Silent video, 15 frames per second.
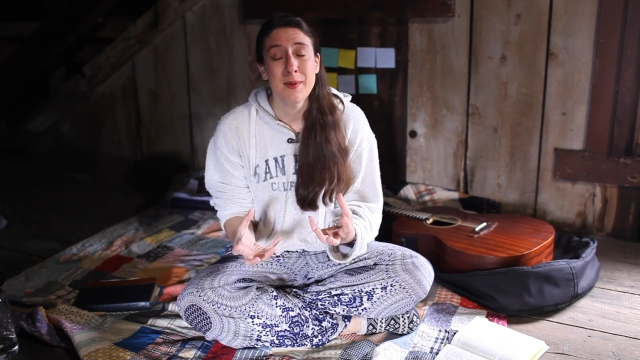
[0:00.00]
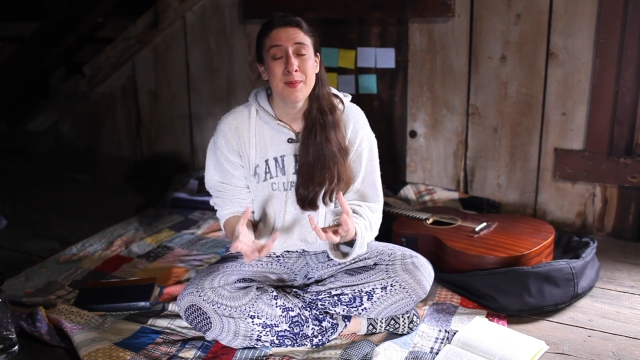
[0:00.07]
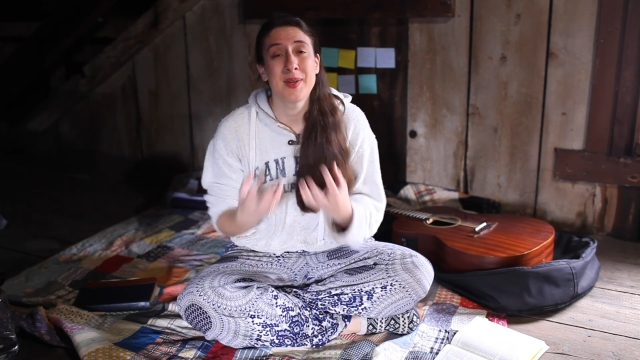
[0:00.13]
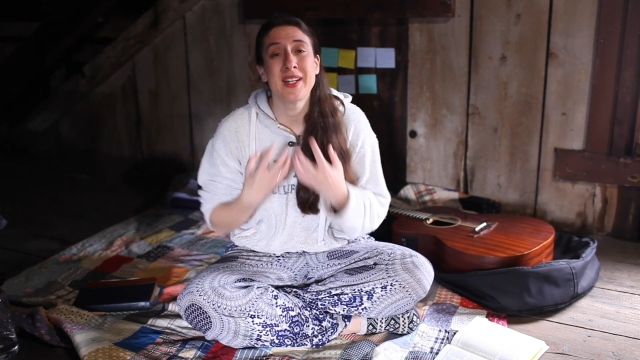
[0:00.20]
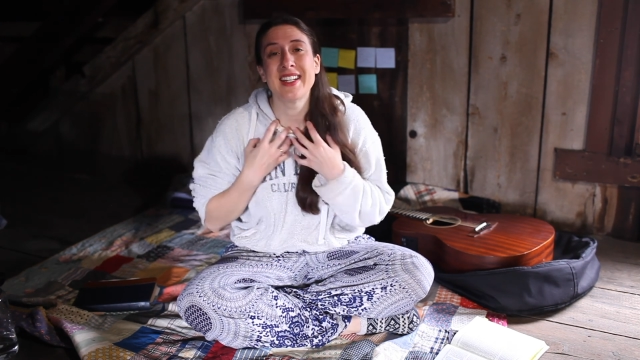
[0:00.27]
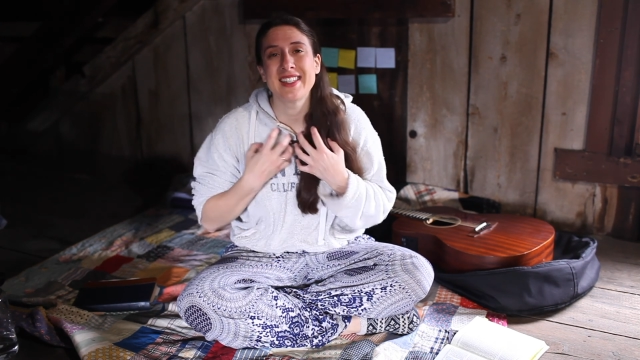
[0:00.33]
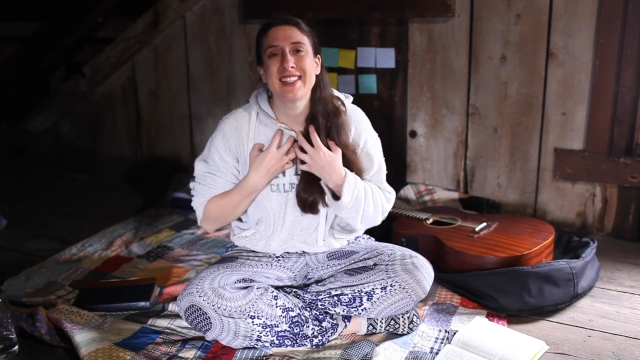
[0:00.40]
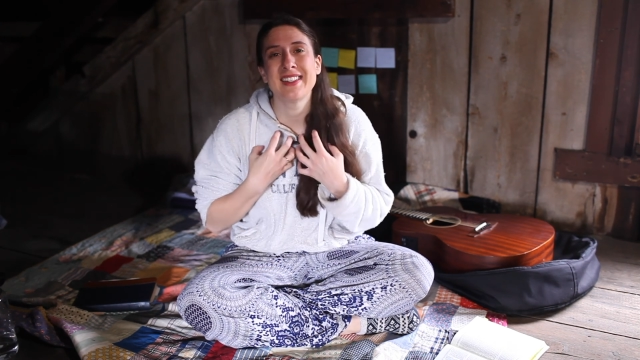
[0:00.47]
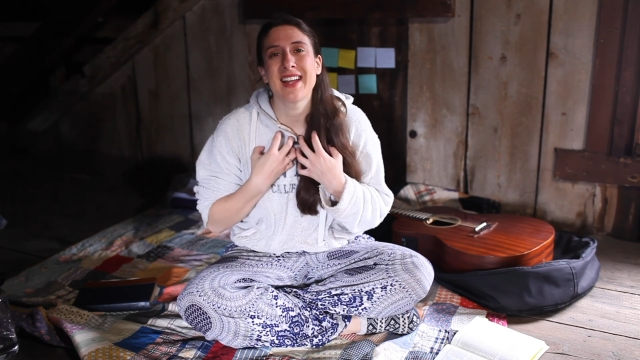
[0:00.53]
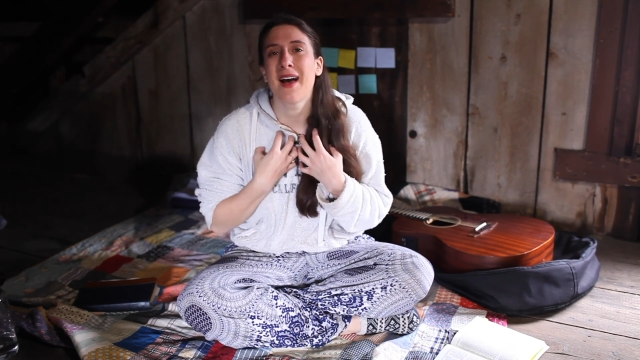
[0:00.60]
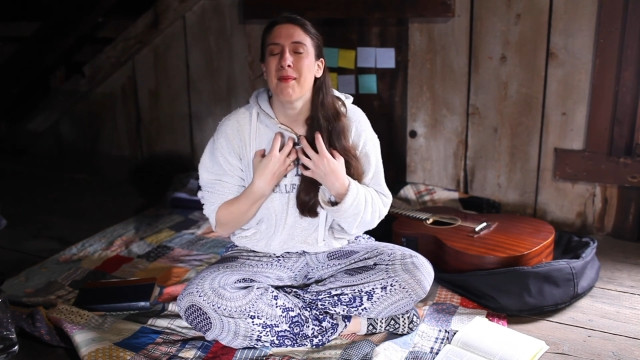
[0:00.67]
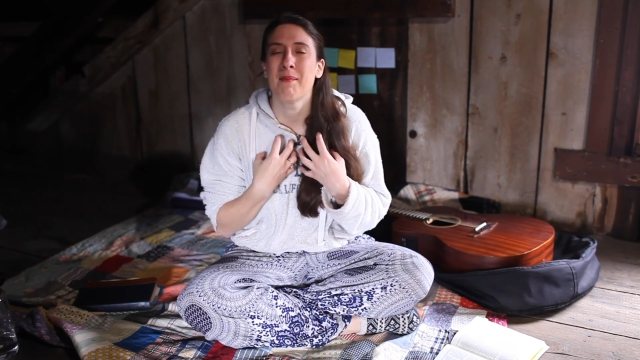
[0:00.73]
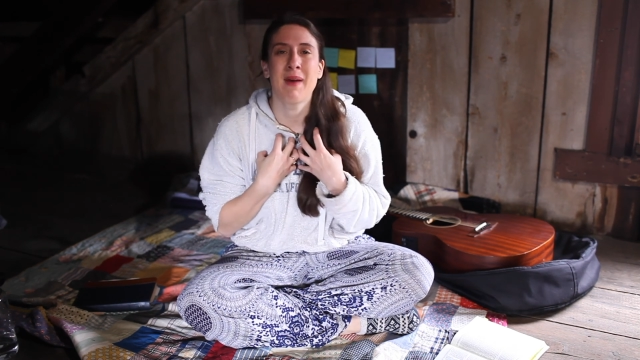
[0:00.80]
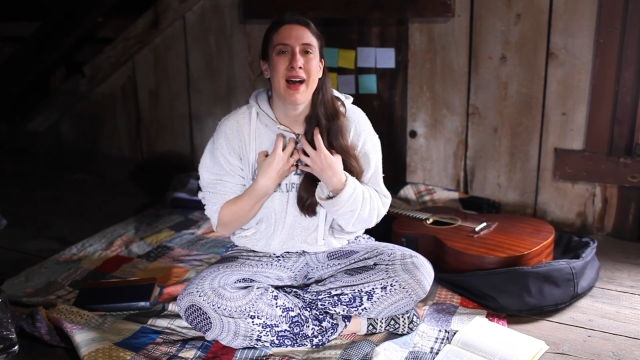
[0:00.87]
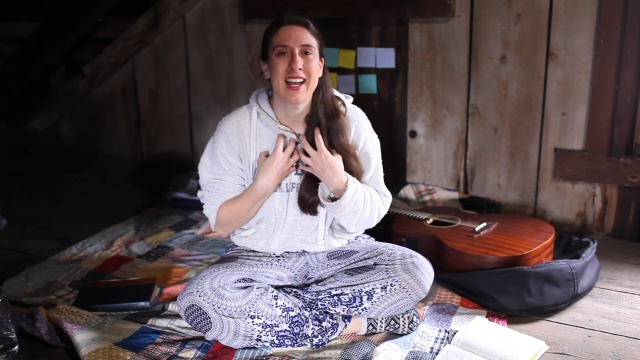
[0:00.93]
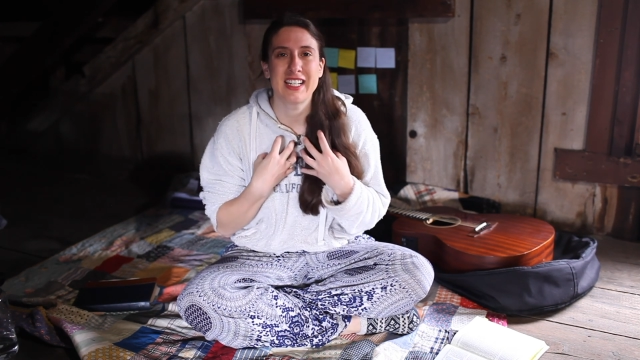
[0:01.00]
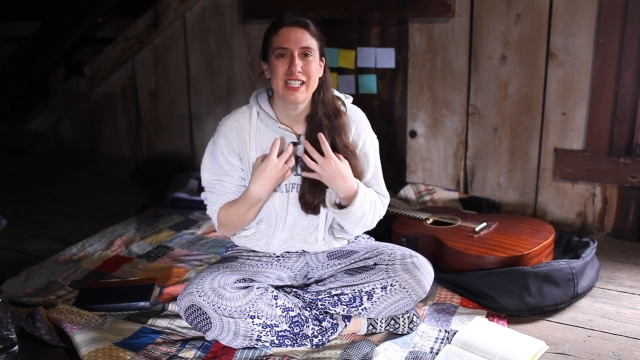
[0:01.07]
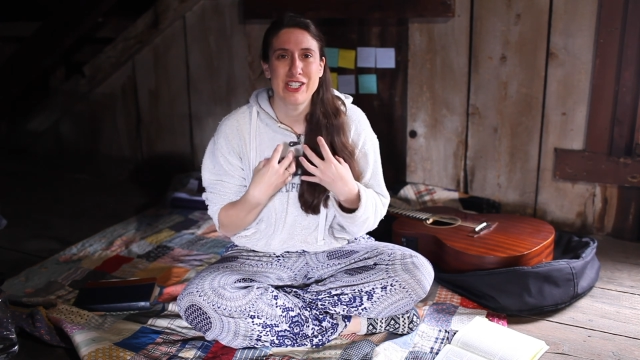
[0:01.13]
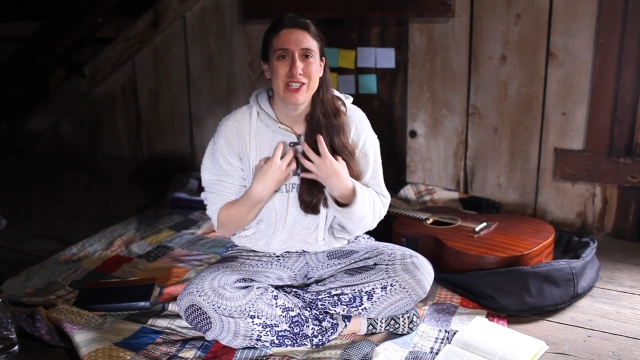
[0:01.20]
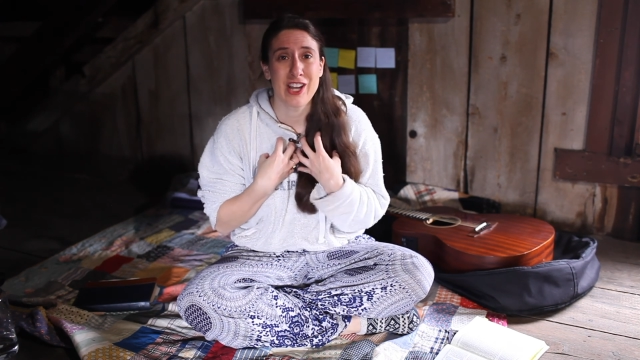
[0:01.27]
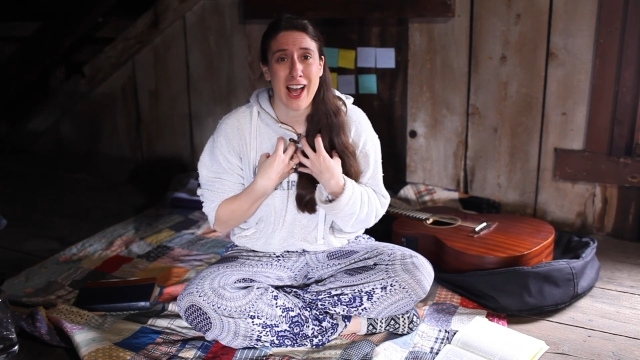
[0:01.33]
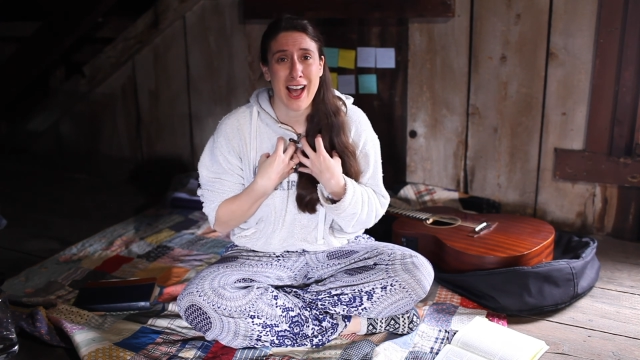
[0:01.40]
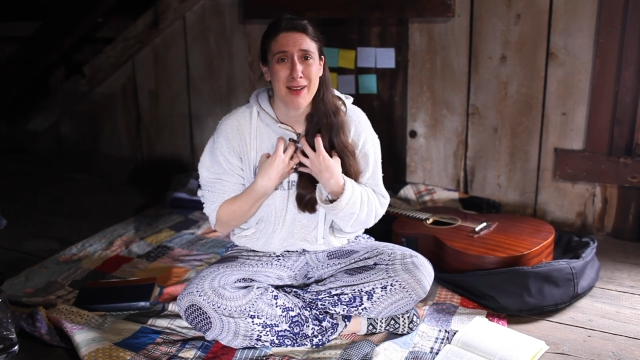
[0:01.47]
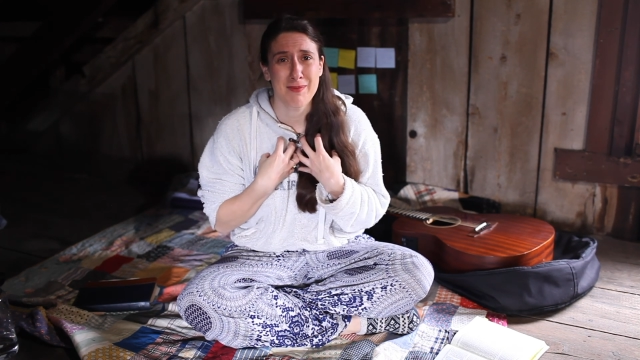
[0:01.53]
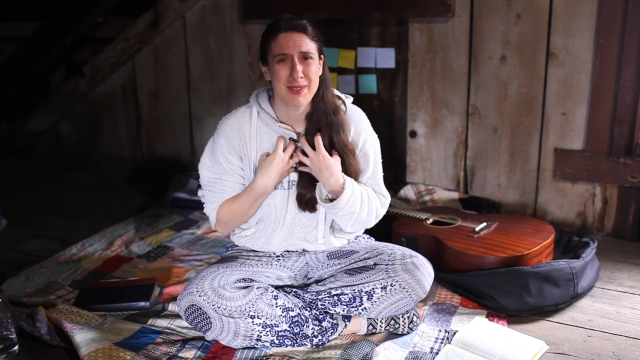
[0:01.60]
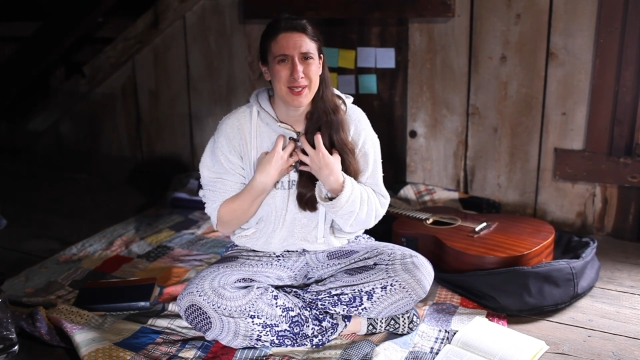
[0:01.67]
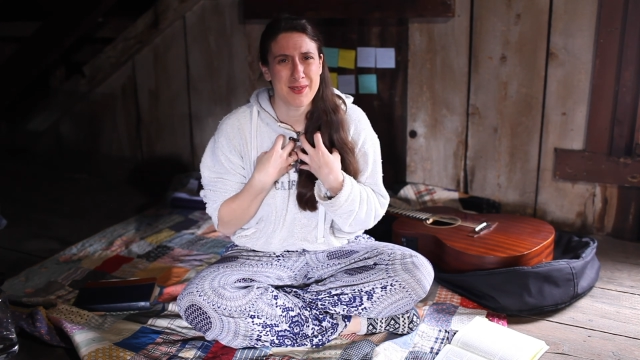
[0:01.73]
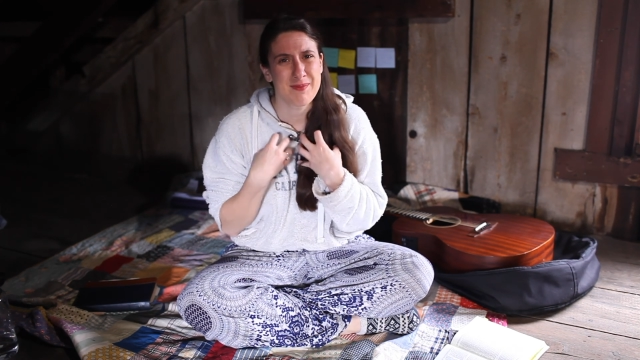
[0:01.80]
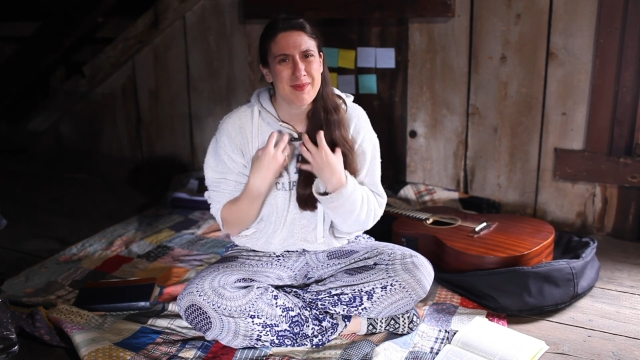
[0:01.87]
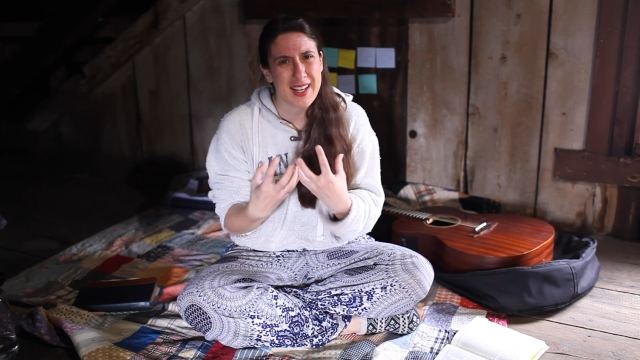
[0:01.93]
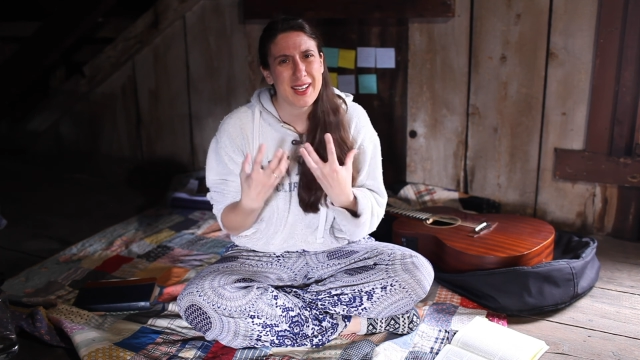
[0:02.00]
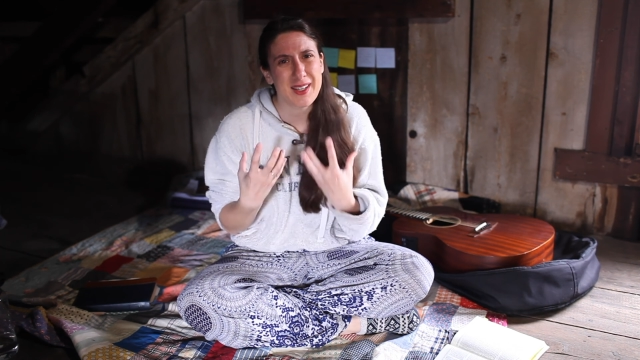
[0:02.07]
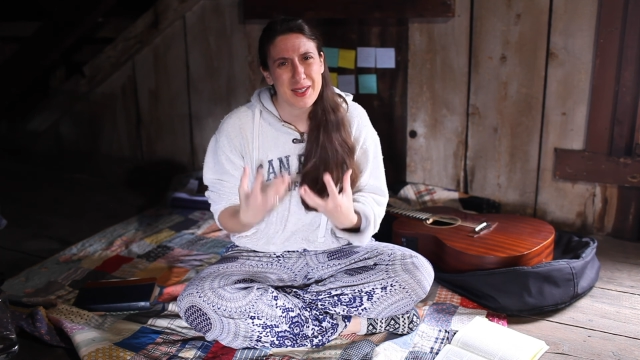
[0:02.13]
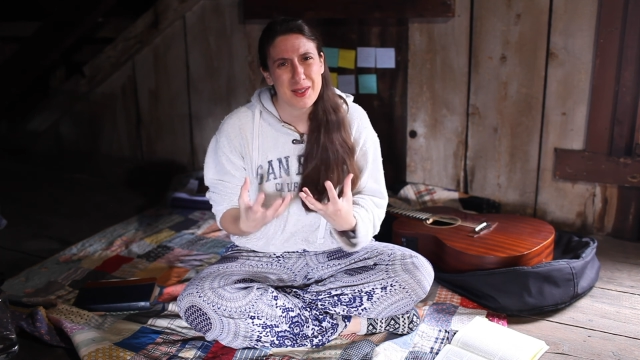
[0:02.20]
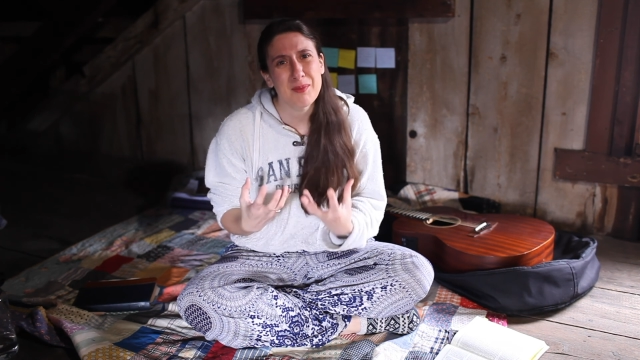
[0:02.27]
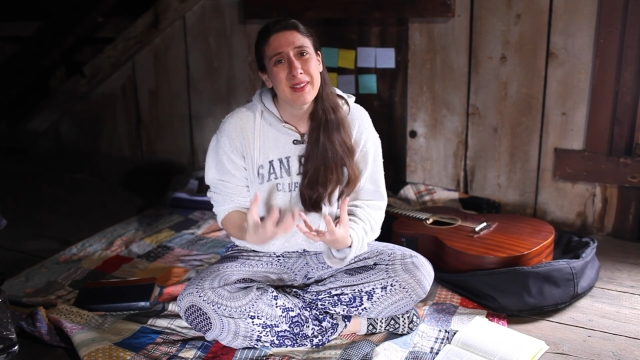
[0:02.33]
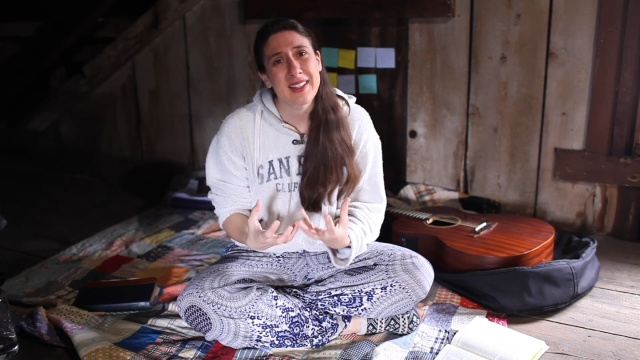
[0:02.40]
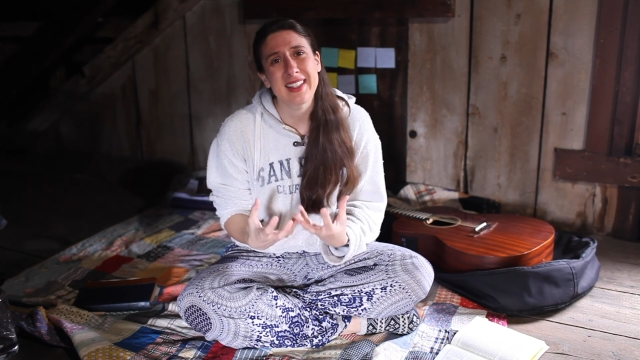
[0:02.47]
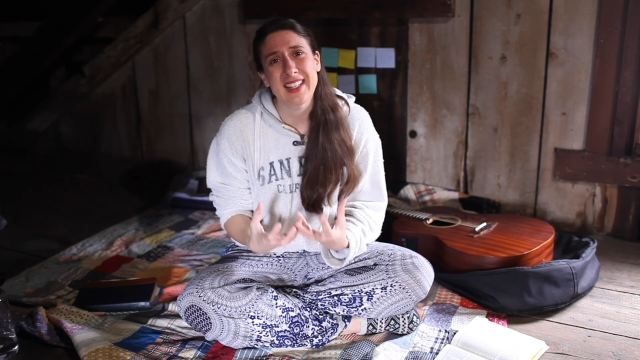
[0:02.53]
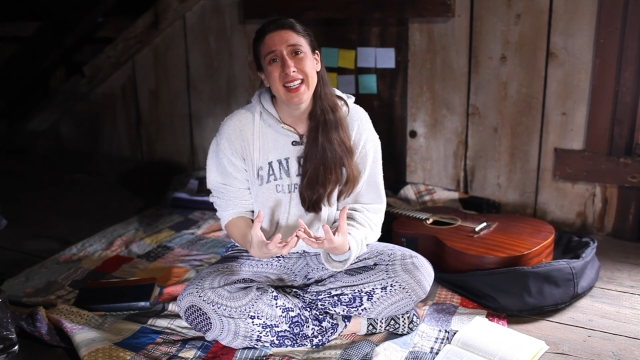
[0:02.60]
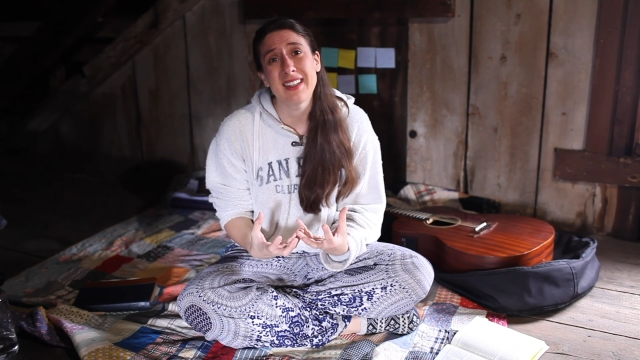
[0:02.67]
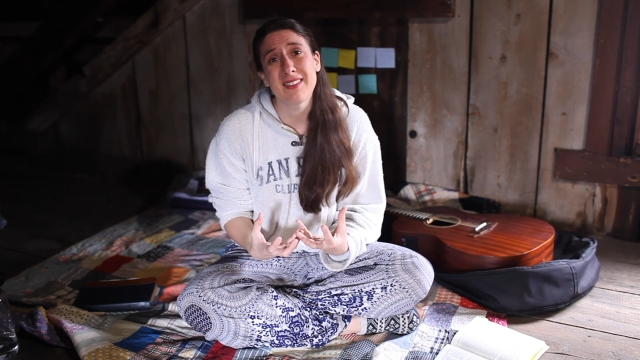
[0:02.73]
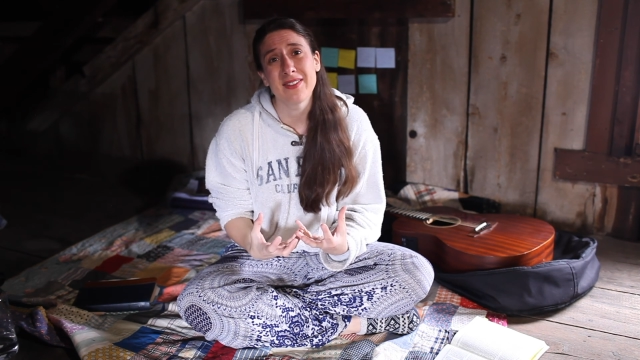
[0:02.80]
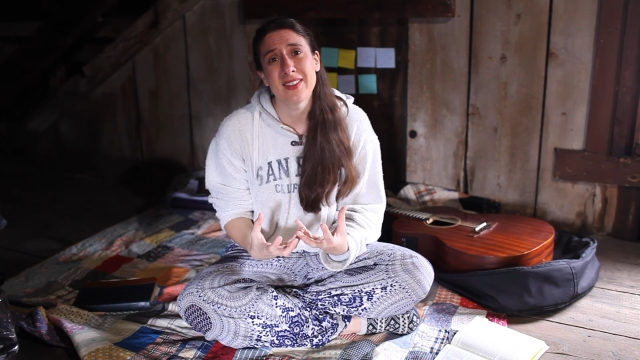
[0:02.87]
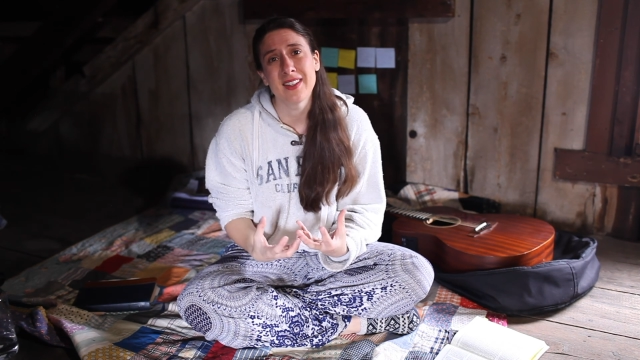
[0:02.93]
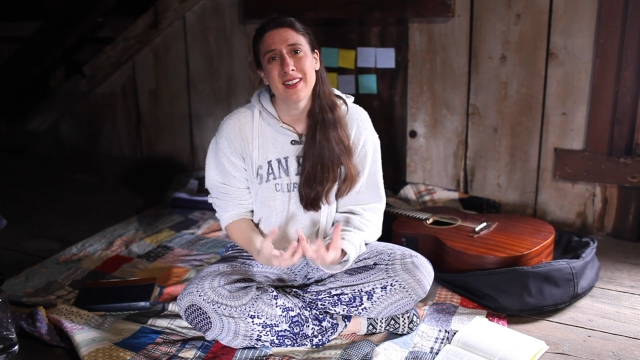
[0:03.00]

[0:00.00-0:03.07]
but it's not my job to make you believe.